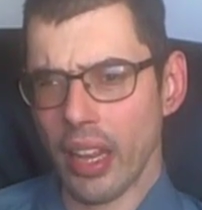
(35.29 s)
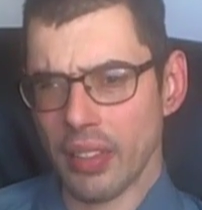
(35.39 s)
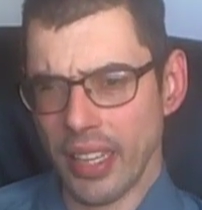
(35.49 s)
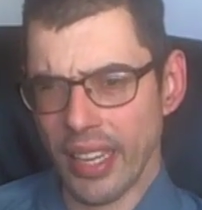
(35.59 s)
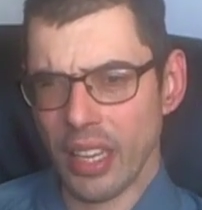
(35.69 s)

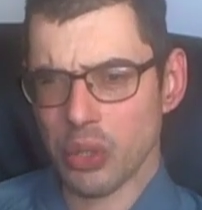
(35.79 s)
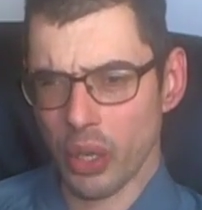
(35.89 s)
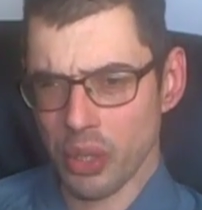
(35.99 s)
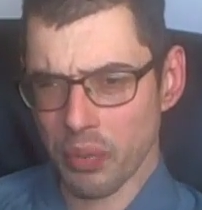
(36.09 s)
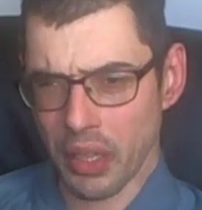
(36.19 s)
Adidas or had
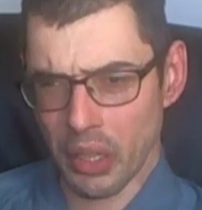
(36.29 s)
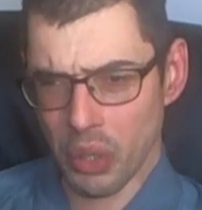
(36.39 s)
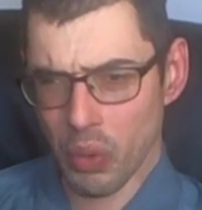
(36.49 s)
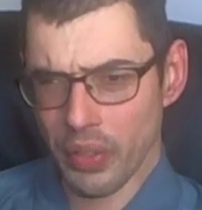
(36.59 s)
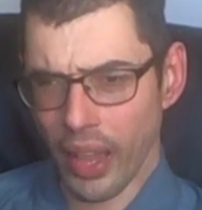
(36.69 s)
something to do
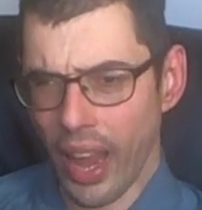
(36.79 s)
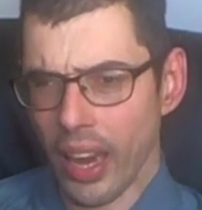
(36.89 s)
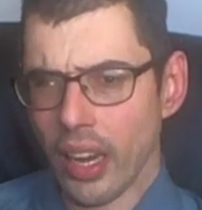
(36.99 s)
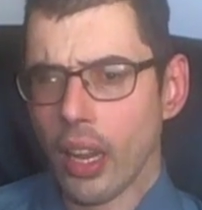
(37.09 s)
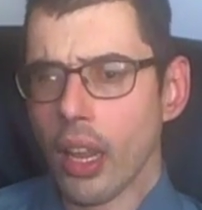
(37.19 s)
with that.
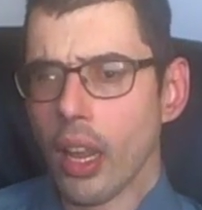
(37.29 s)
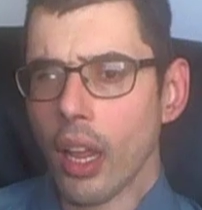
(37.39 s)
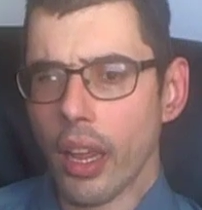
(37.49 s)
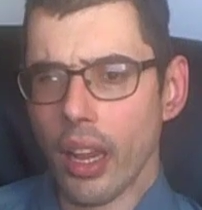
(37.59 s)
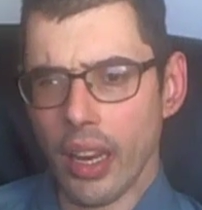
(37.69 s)

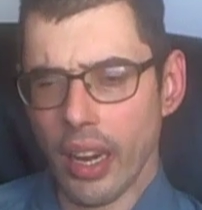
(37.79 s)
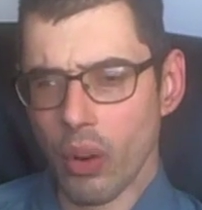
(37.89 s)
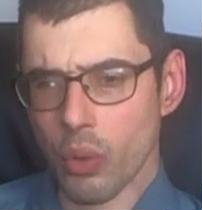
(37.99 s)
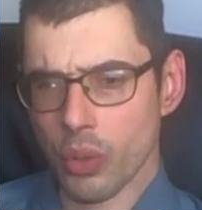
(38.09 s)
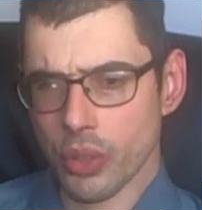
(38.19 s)
And it
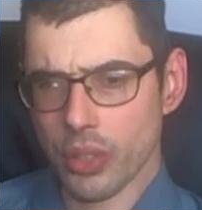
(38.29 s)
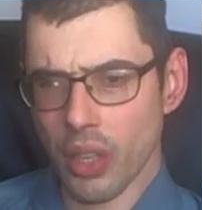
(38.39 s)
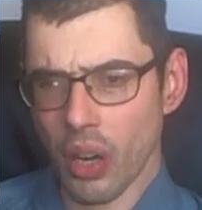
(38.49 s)
was,